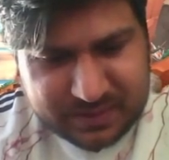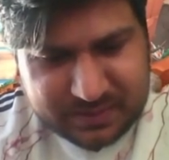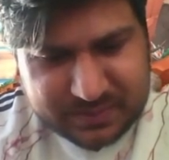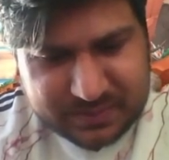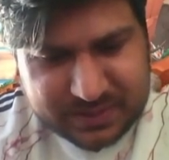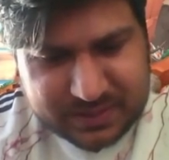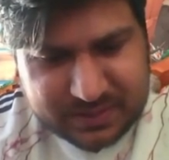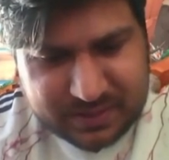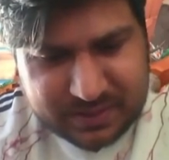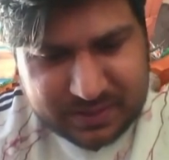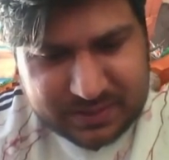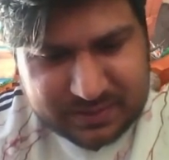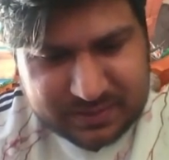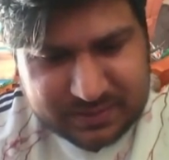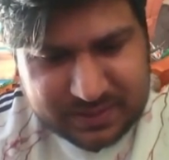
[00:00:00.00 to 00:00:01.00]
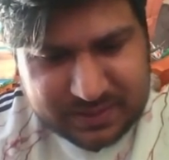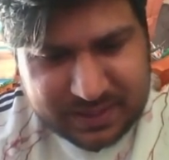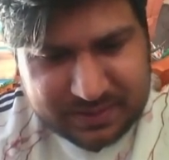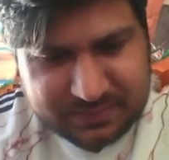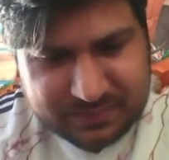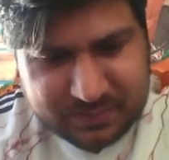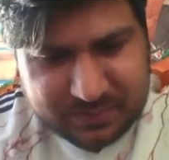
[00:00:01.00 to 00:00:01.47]
which is nice to
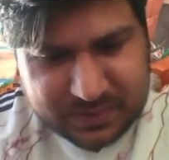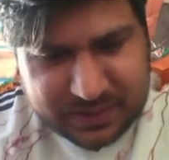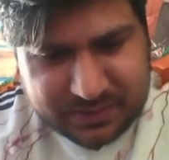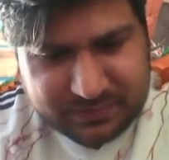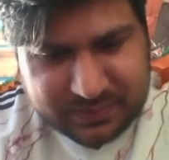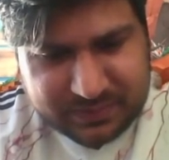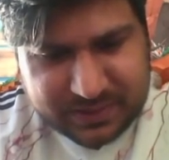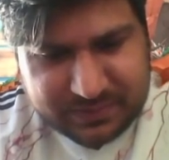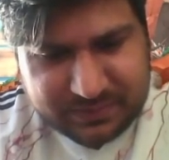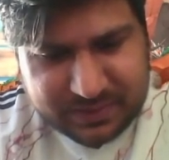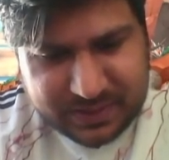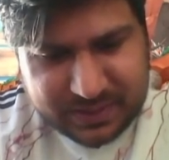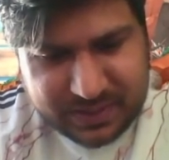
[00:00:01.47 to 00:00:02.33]
have on 1 out of 5.